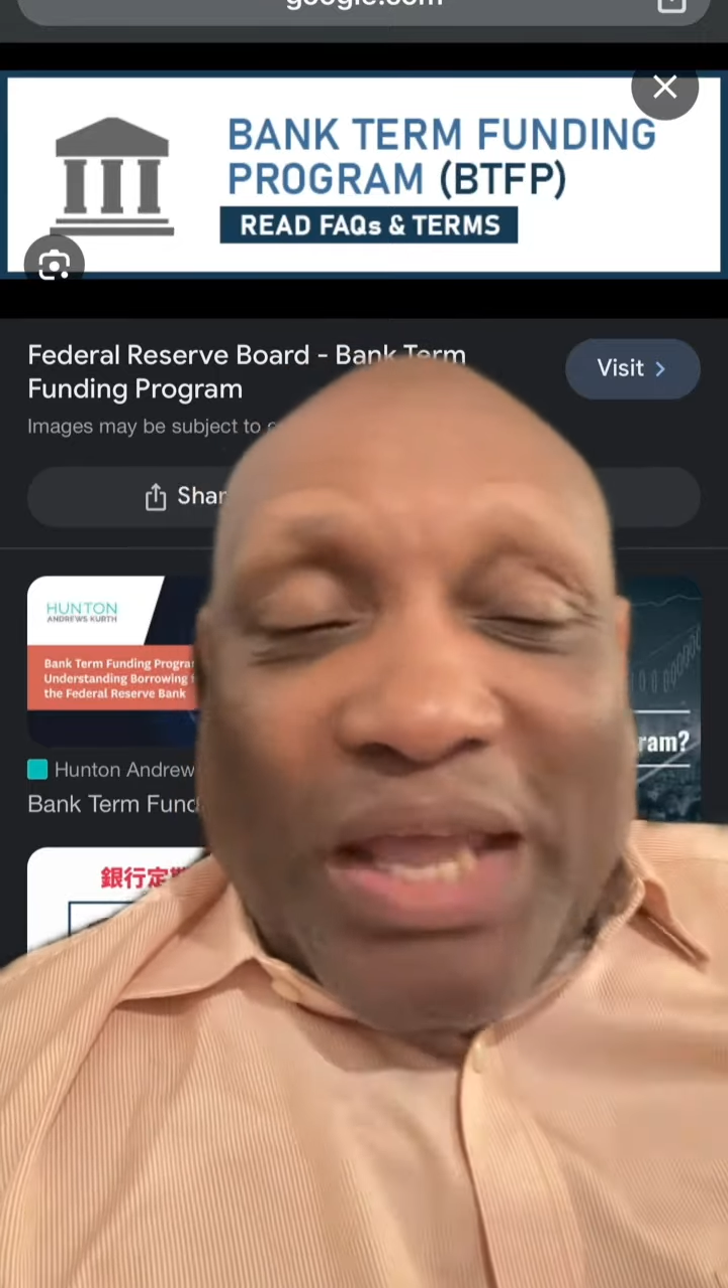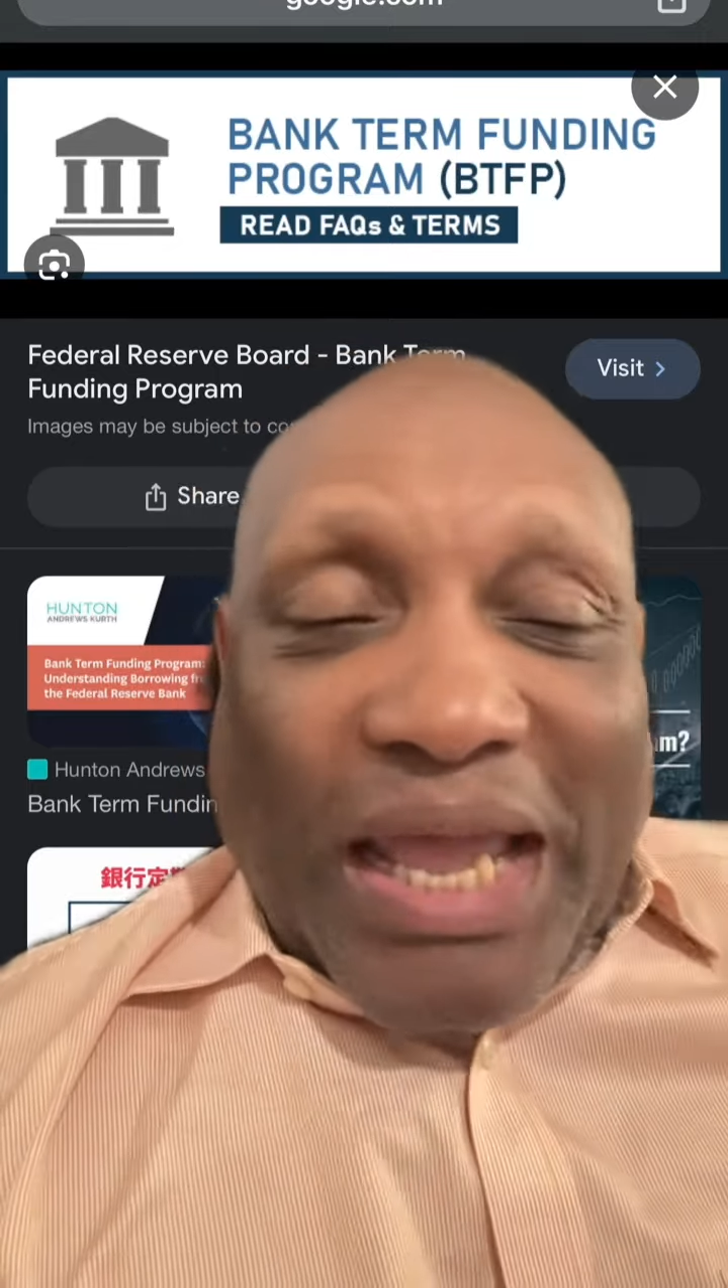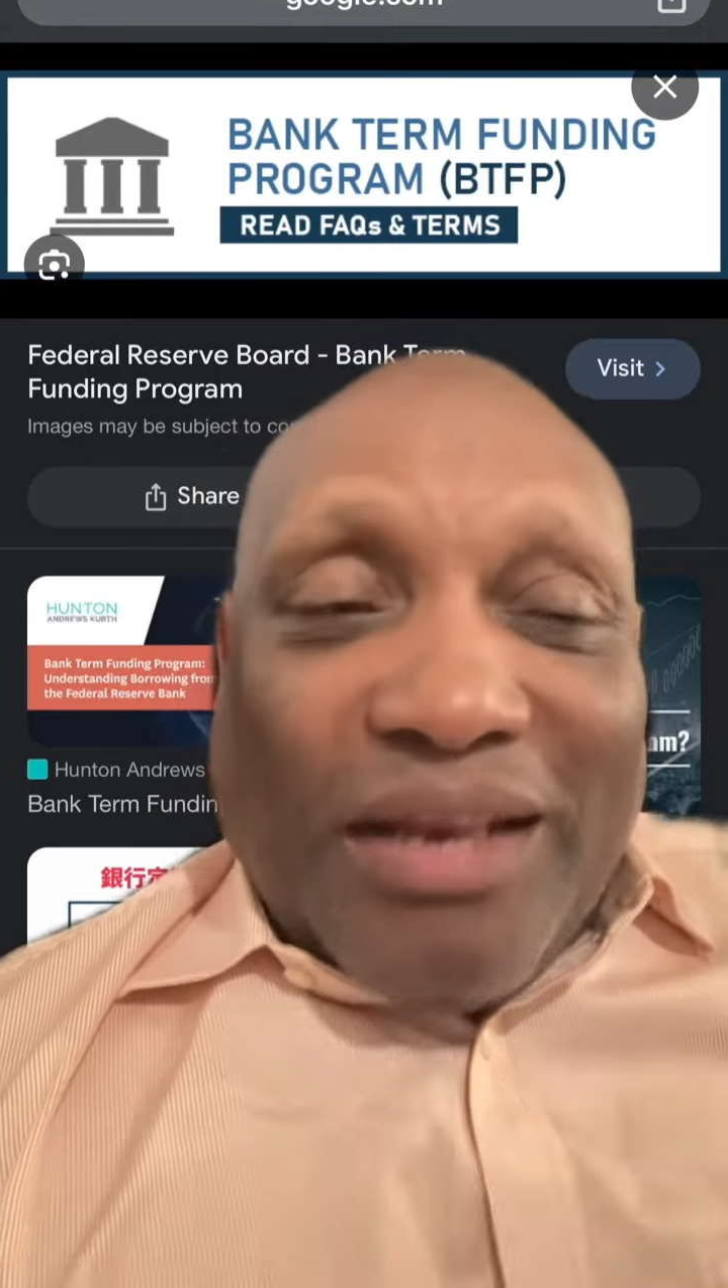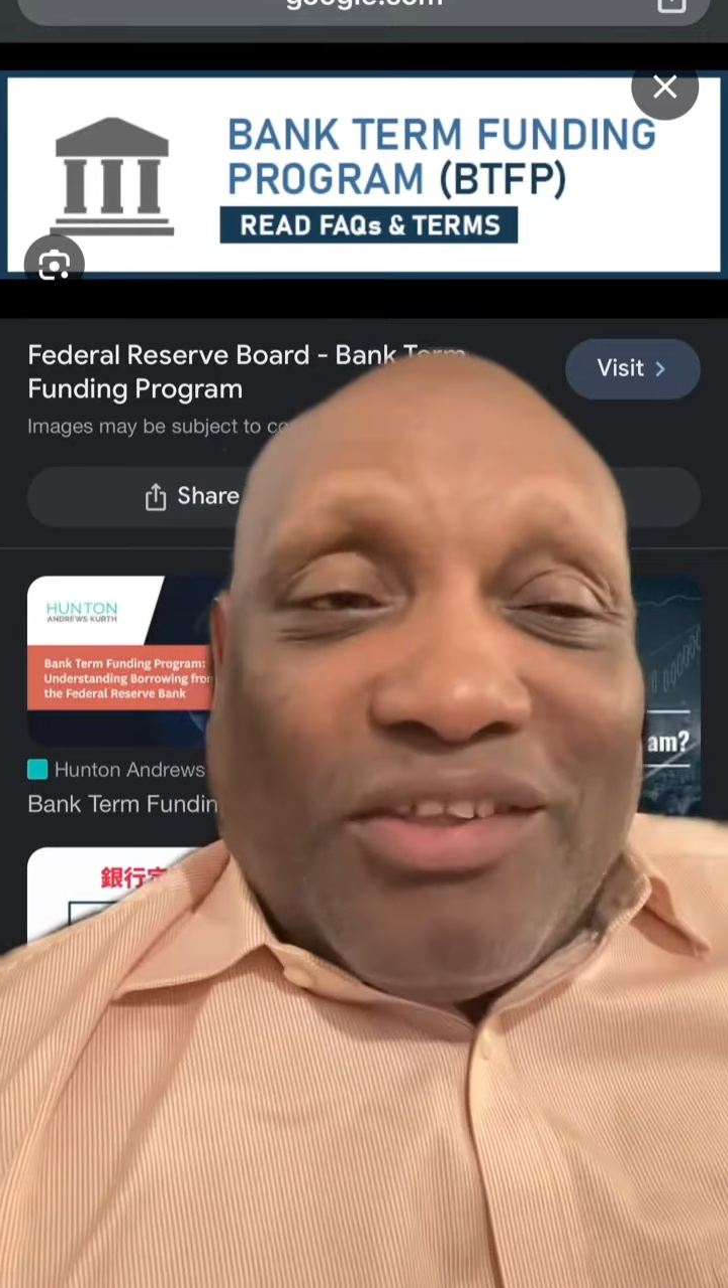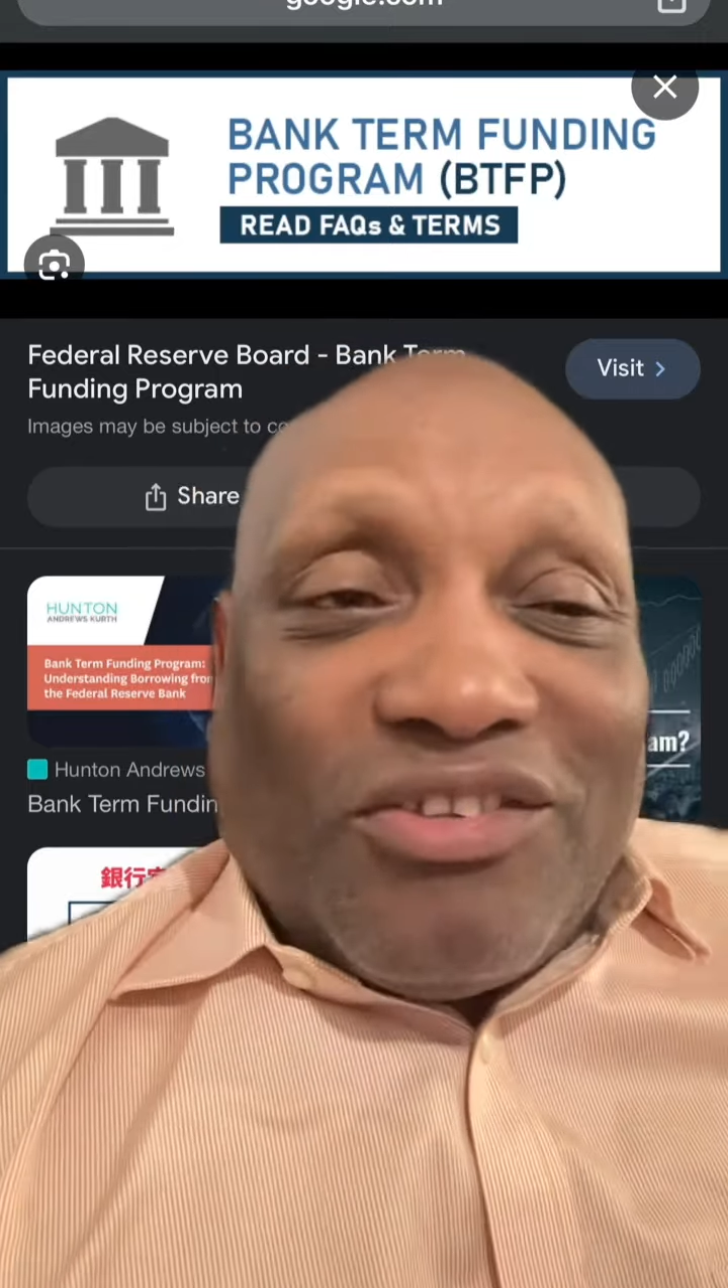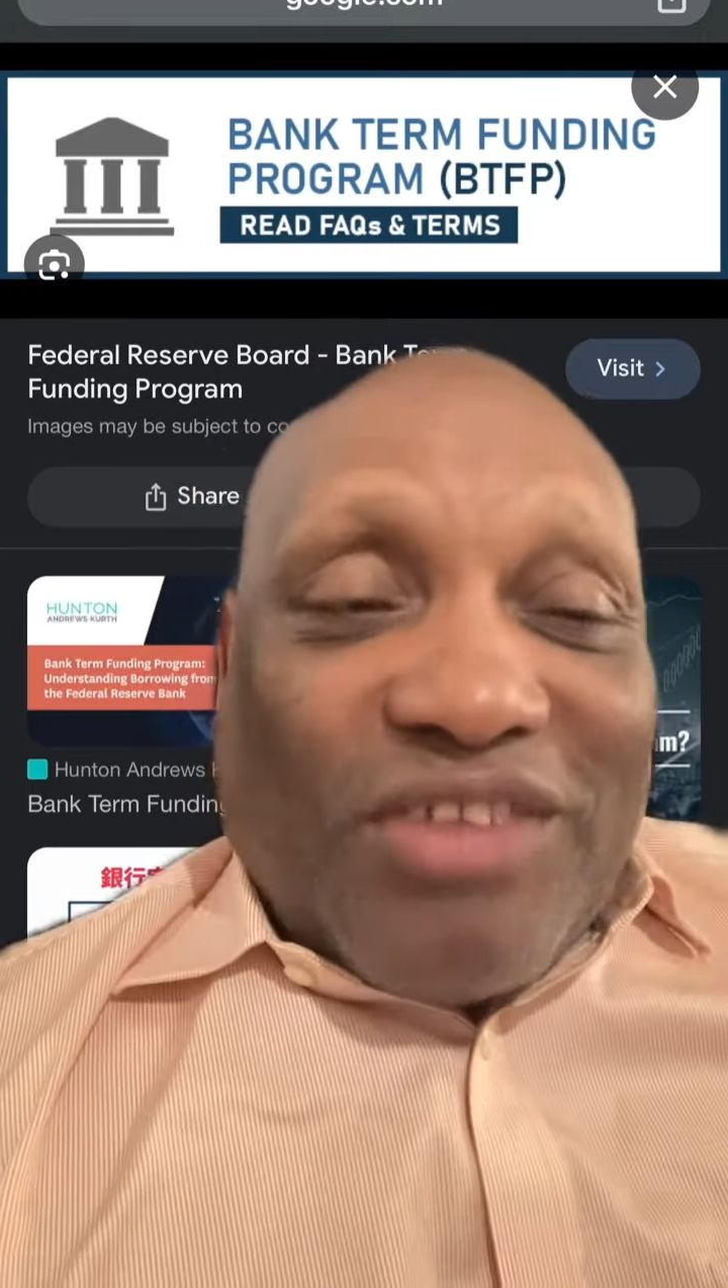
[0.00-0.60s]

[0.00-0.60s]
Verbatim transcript: and this